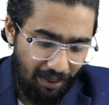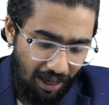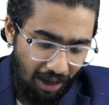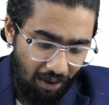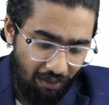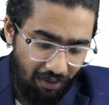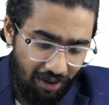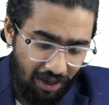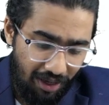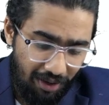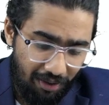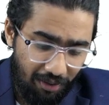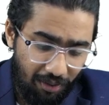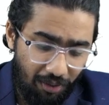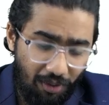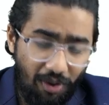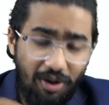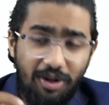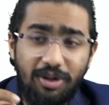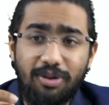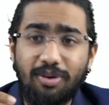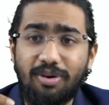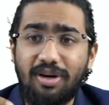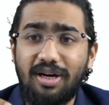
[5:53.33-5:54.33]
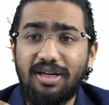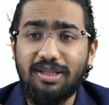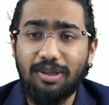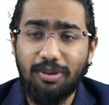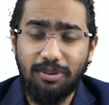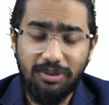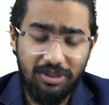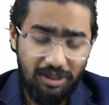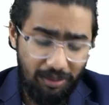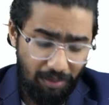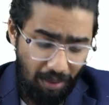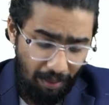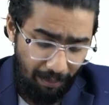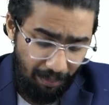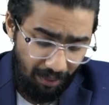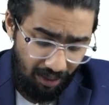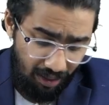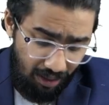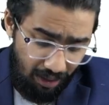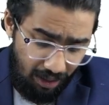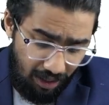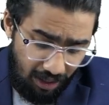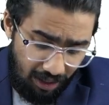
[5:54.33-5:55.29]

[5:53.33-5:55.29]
How are you going to read the question paper?